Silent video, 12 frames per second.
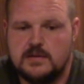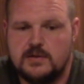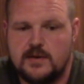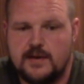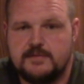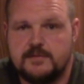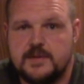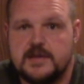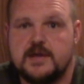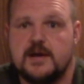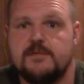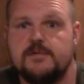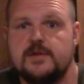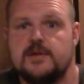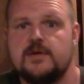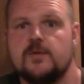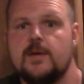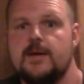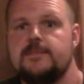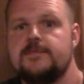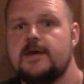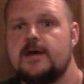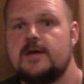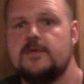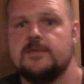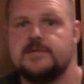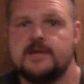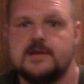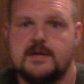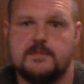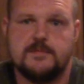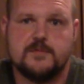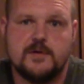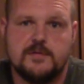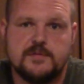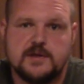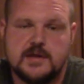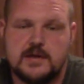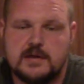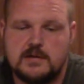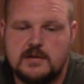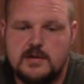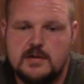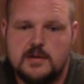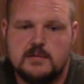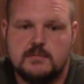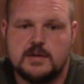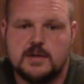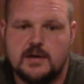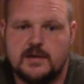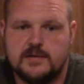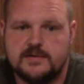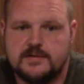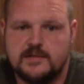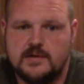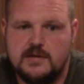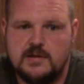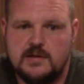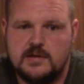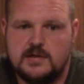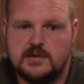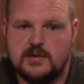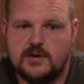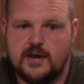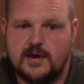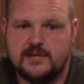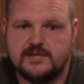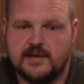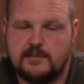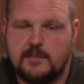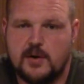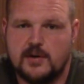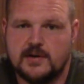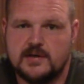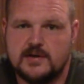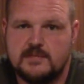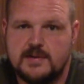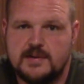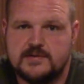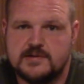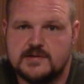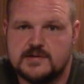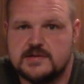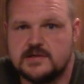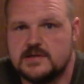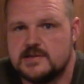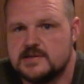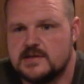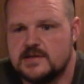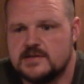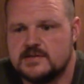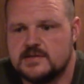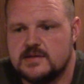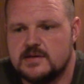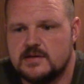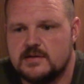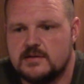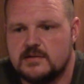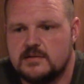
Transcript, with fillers: You have to be careful on their website, I want to say that before I forget, because you know it has like parking dimensions and it says that